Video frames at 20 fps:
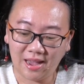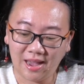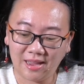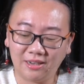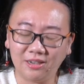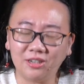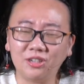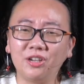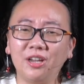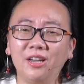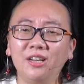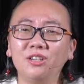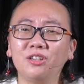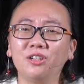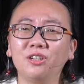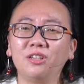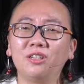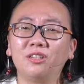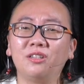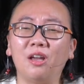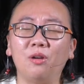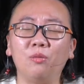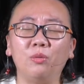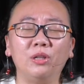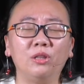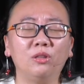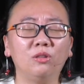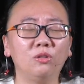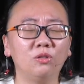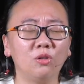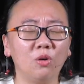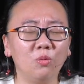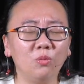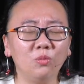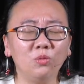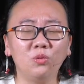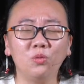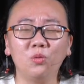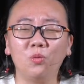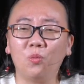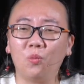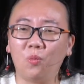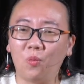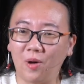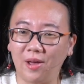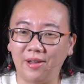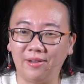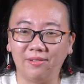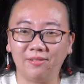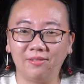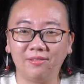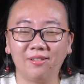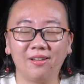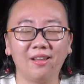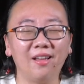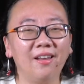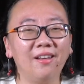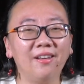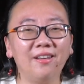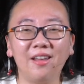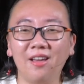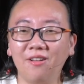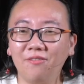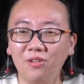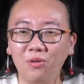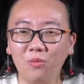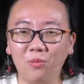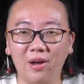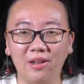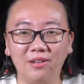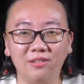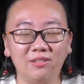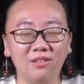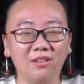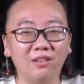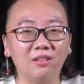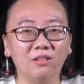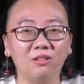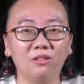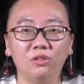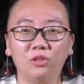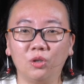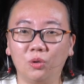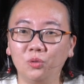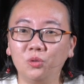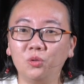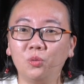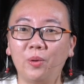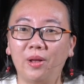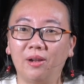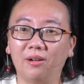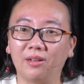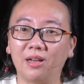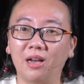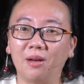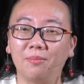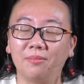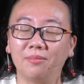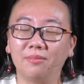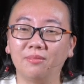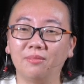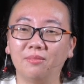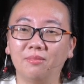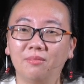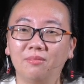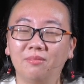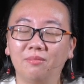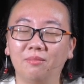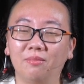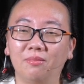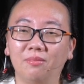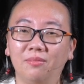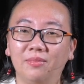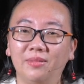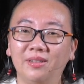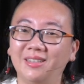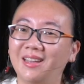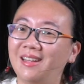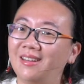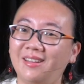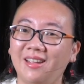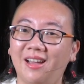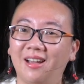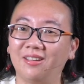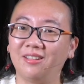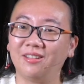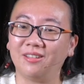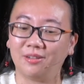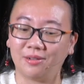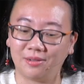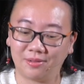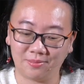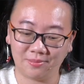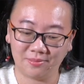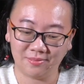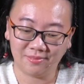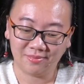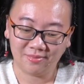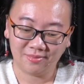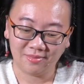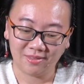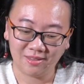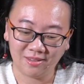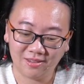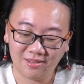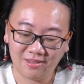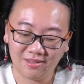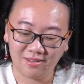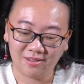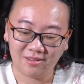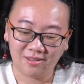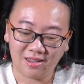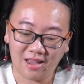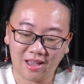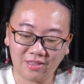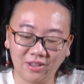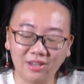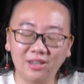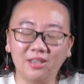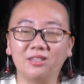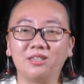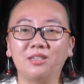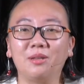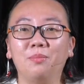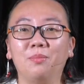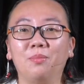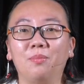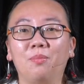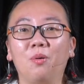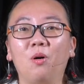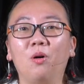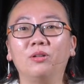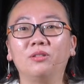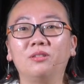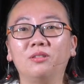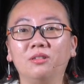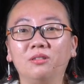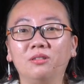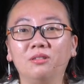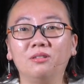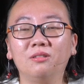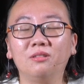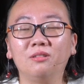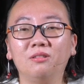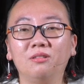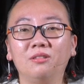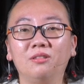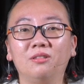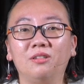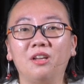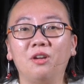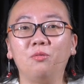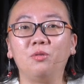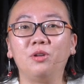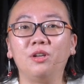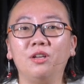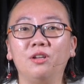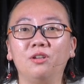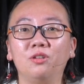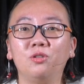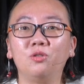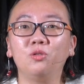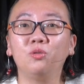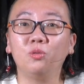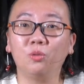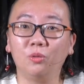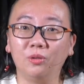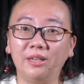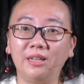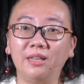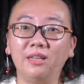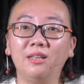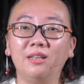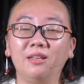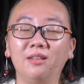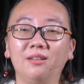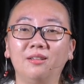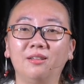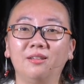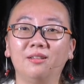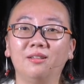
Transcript: at the changes that we don't want, never wanted, don't welcome, yet they are here. I think it's important that we truly